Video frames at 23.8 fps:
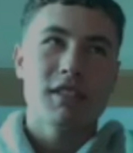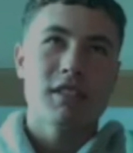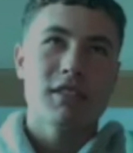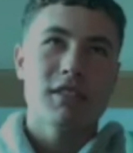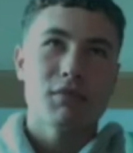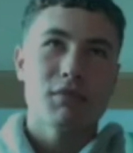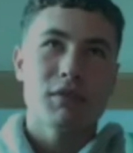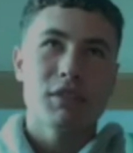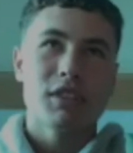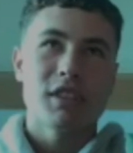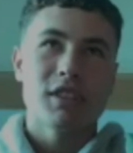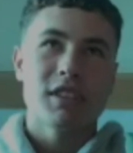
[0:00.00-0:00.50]
to
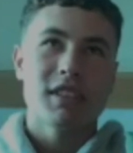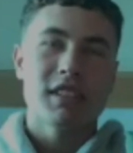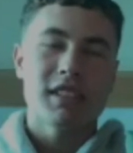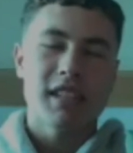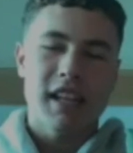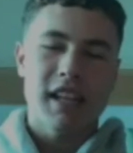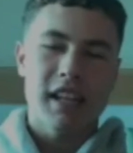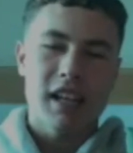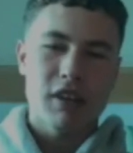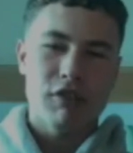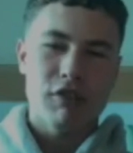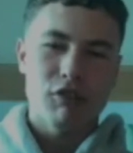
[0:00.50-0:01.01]
unless we
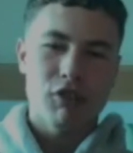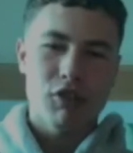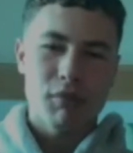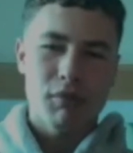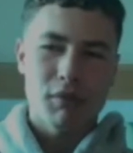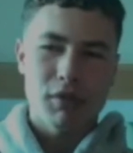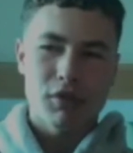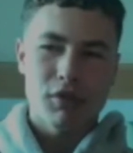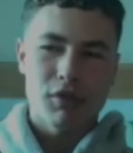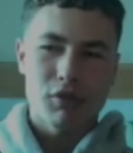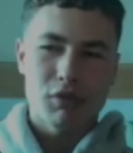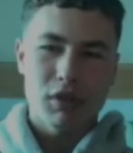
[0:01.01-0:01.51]
just stay in our
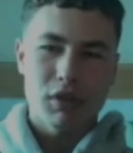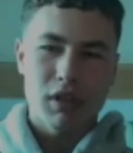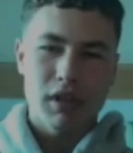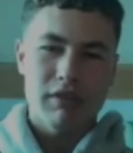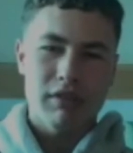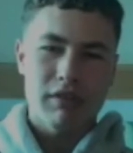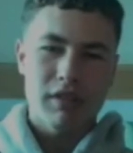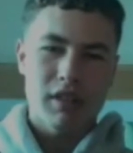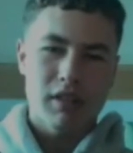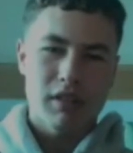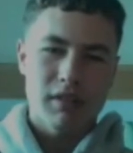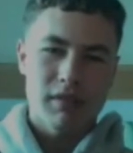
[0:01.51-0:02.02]
room and do
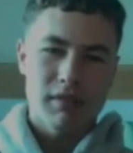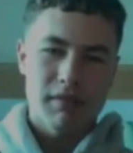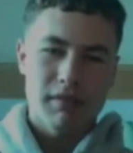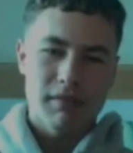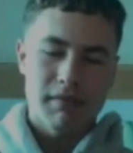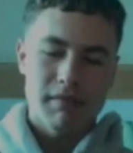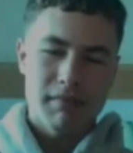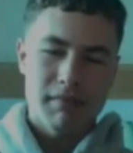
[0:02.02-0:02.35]
whatever.